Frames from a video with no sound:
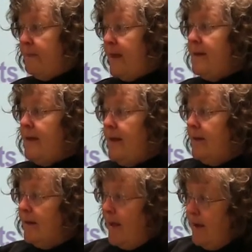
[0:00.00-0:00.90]
They
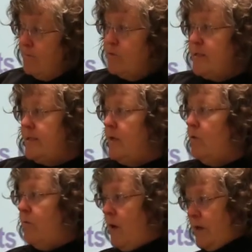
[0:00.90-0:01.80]
nail every
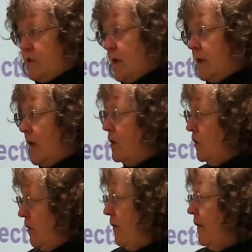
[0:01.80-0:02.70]
single project, and
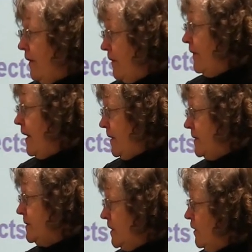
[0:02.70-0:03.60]
you know how hard that
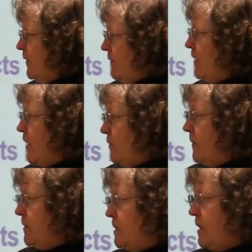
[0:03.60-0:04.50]
is. You know, they've got a
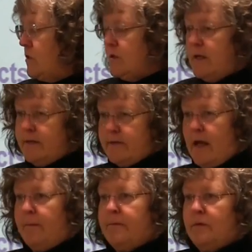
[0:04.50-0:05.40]
reputation that is
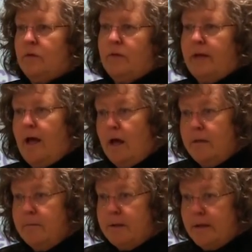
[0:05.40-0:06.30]
absolutely
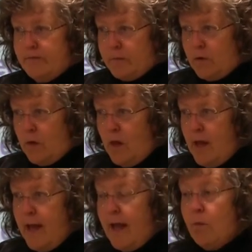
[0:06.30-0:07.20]
unbelievable.
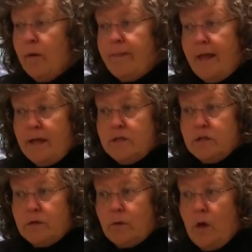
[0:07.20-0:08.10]
And what they
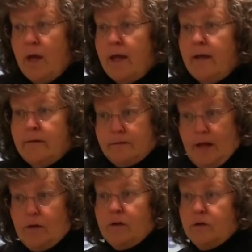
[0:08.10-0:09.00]
do is
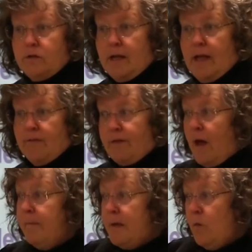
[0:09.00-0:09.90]
not only do they have
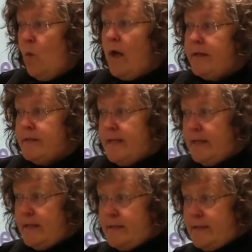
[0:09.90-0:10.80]
company-wide
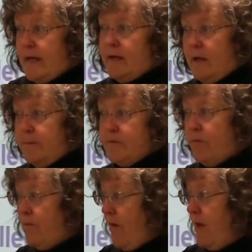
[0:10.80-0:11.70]
daily stand-ups
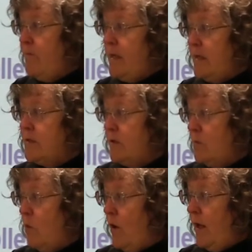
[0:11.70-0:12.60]
for five minutes in
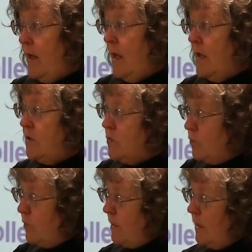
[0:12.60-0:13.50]
the morning, to
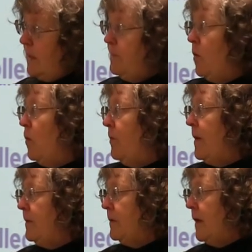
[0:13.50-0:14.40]
really pull
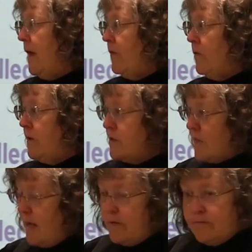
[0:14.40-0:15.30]
people together and
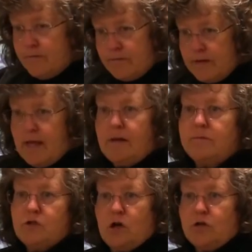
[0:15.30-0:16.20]
kind of get
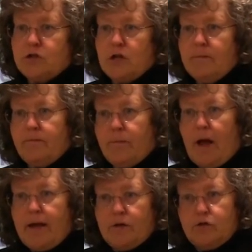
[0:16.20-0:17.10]
them charged up,
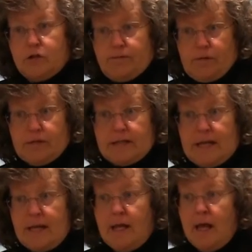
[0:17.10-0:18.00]
high energy for the
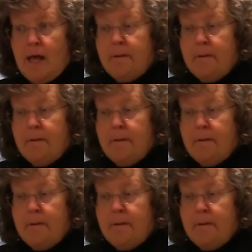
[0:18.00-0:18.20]
day.